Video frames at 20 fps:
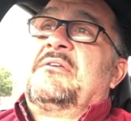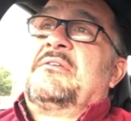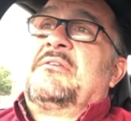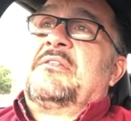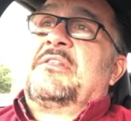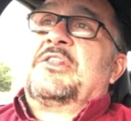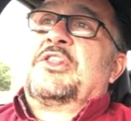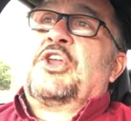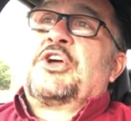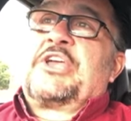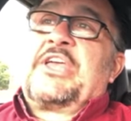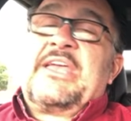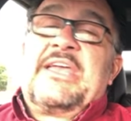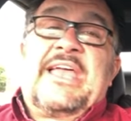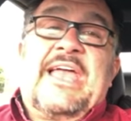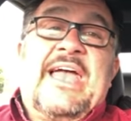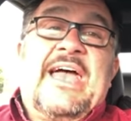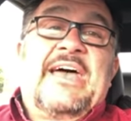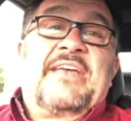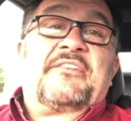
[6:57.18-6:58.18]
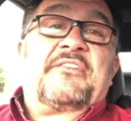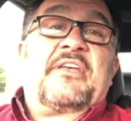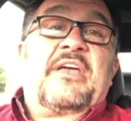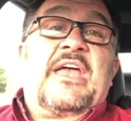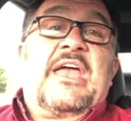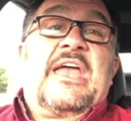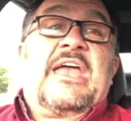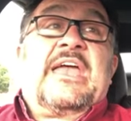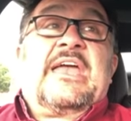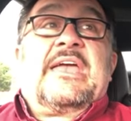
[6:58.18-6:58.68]
looking at
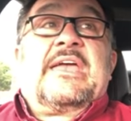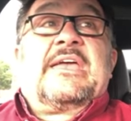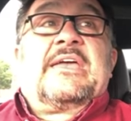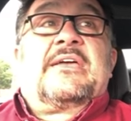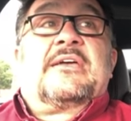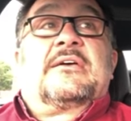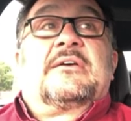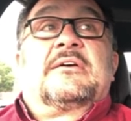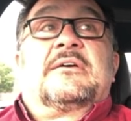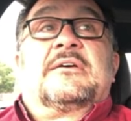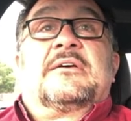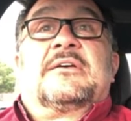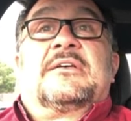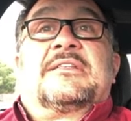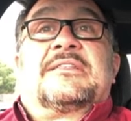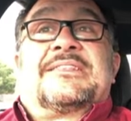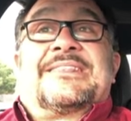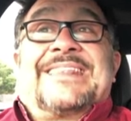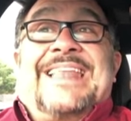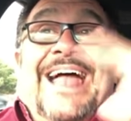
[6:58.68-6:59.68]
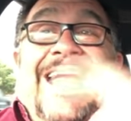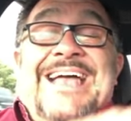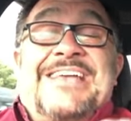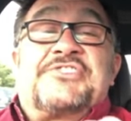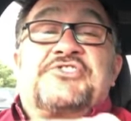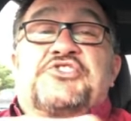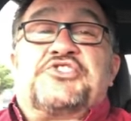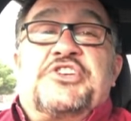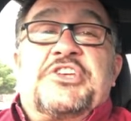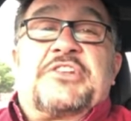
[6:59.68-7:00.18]
a
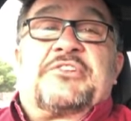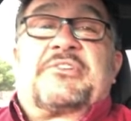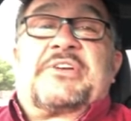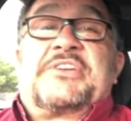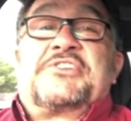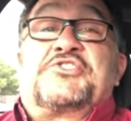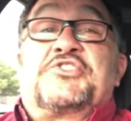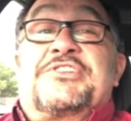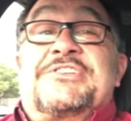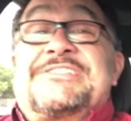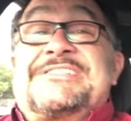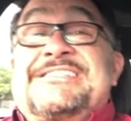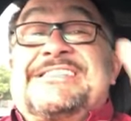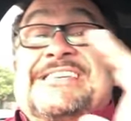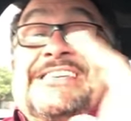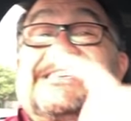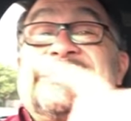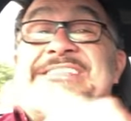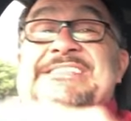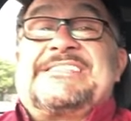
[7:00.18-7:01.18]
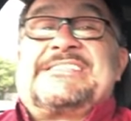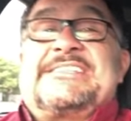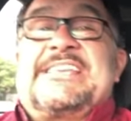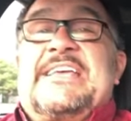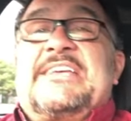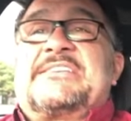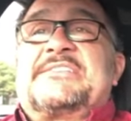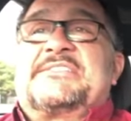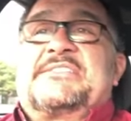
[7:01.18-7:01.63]
last generation, a C6